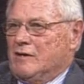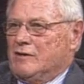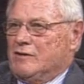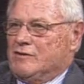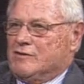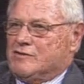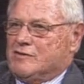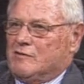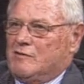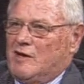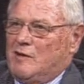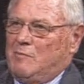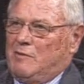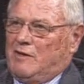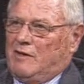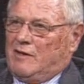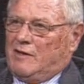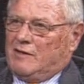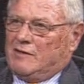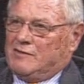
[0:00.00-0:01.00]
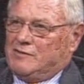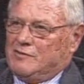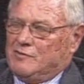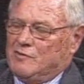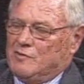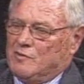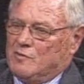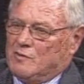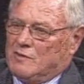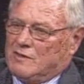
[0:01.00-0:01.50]
So I began
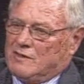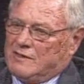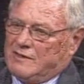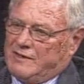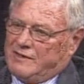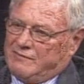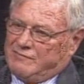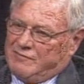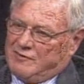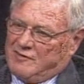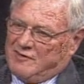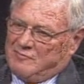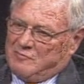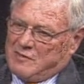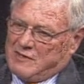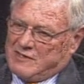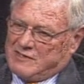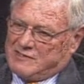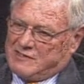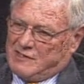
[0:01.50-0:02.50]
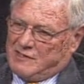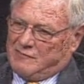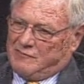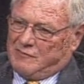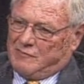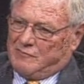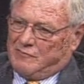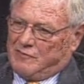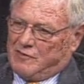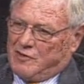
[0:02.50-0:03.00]
to involve myself
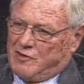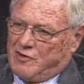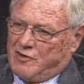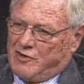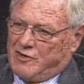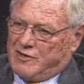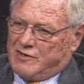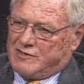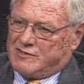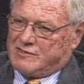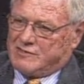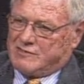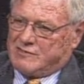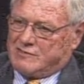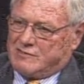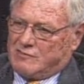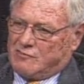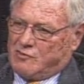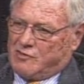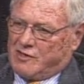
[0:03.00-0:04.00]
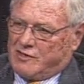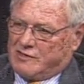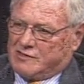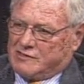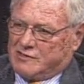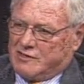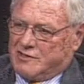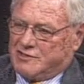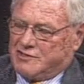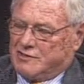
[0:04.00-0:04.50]
in various
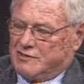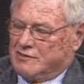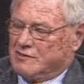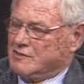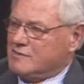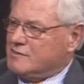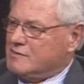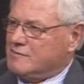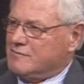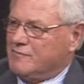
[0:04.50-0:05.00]
organizations